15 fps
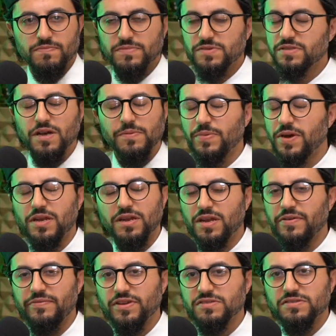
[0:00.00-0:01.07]
It's not by not
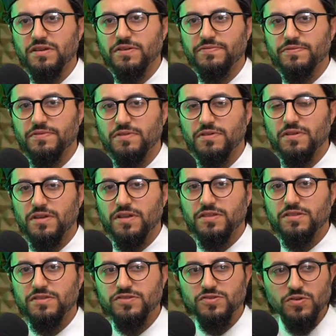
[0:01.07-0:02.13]
having stuff.
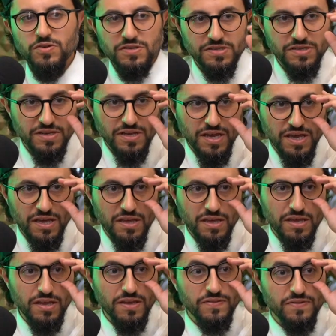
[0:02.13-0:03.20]
The zuhud today
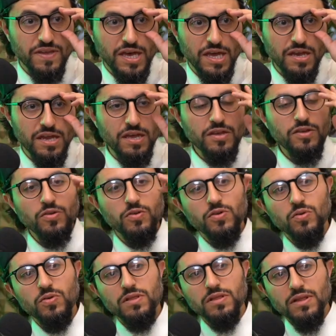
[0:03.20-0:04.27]
is that you
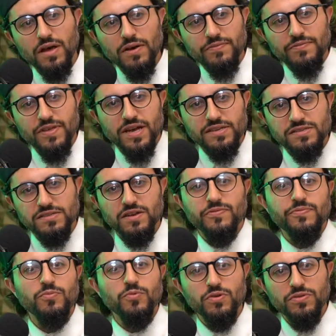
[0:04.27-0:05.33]
don't love that
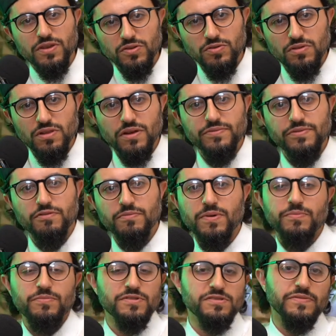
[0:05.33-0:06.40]
stuff more than you love the
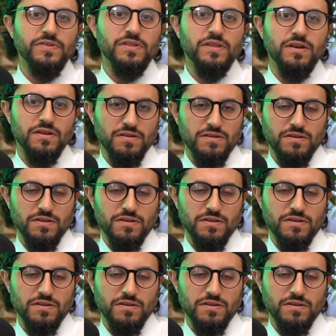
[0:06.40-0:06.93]
remembrance of Allah.